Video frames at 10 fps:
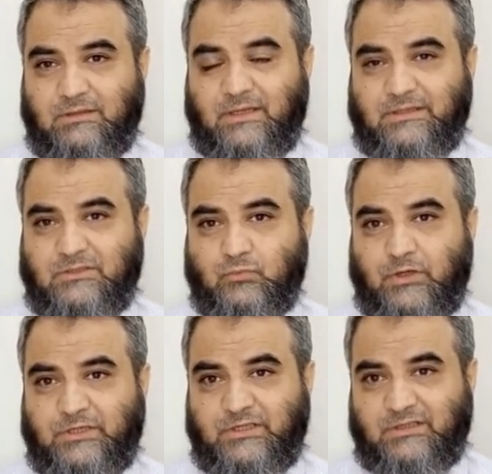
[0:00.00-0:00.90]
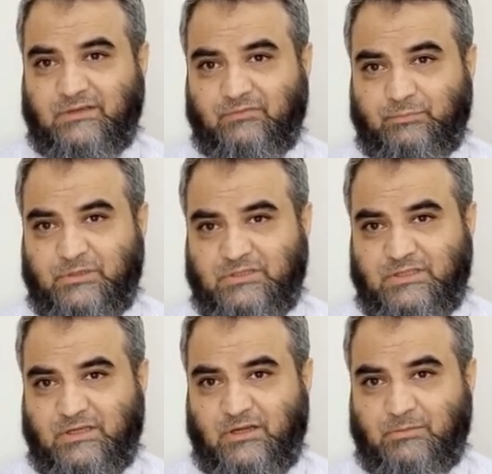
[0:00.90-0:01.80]
that is quantitative
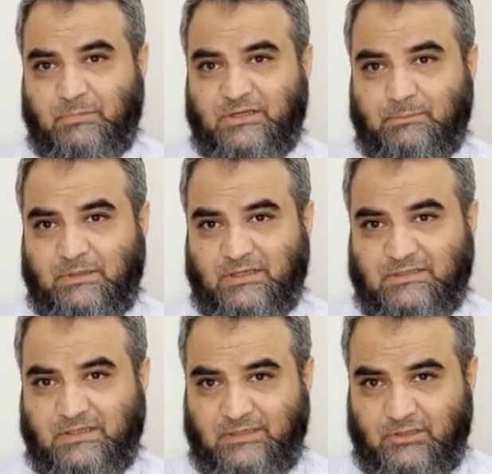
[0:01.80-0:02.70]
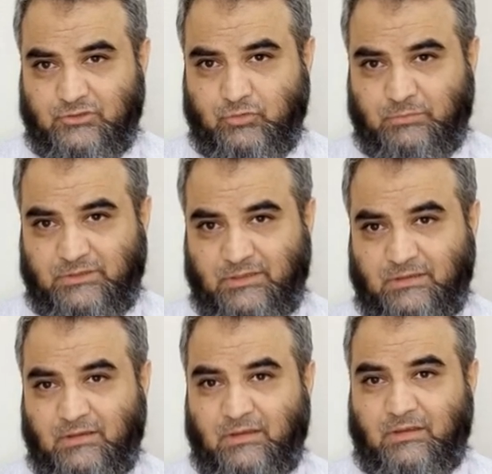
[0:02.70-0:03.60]
PCR multiplex can also be done,